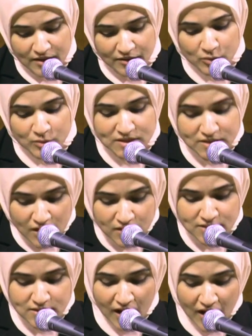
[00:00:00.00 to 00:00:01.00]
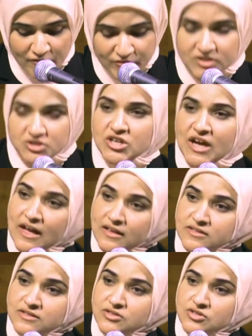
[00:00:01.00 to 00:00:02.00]
The results often
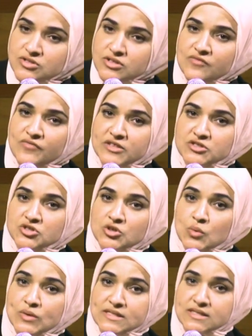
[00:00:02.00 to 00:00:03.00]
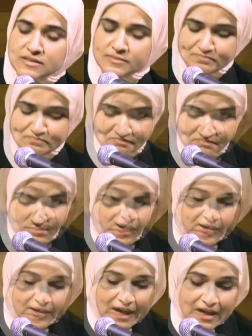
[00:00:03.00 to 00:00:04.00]
challenge conventional wisdom.
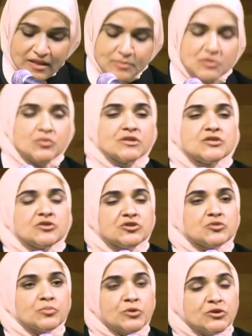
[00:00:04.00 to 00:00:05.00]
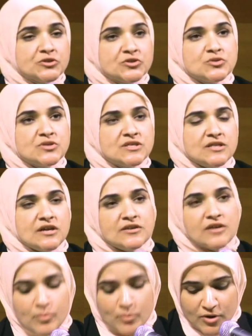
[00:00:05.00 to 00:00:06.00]
Gallup's research produced a
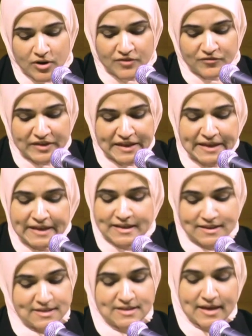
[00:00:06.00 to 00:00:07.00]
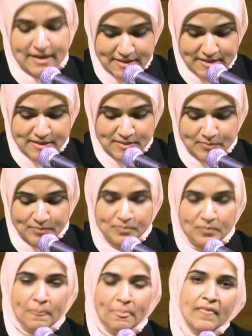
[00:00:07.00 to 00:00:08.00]
number of key insights.
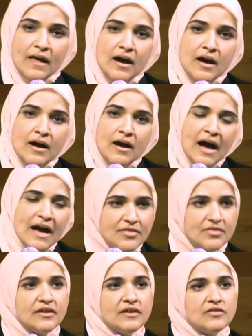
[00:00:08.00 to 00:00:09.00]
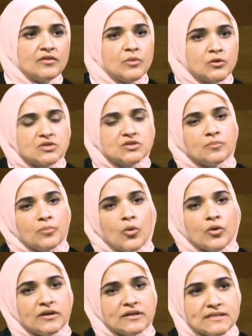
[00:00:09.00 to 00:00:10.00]
I think the most
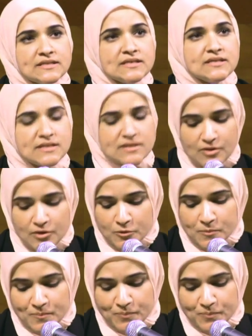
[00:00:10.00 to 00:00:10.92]
important is this, though.